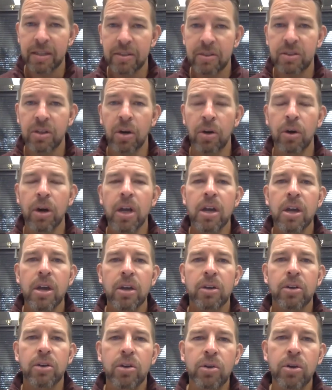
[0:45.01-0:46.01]
So
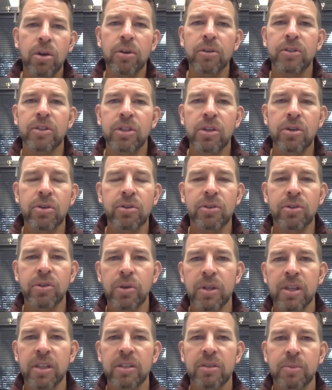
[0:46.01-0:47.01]
kudos to you
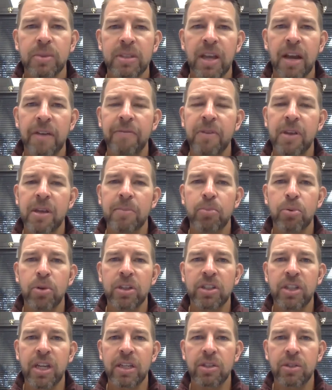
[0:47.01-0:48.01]
students. We definitely
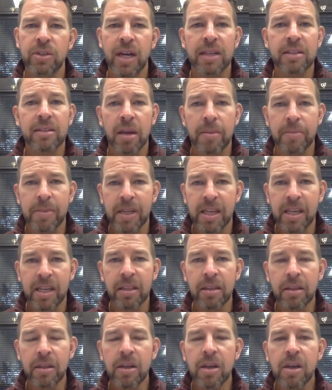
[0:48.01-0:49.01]
appreciate you guys coming
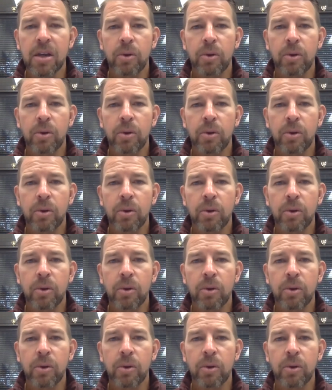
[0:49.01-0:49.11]
in.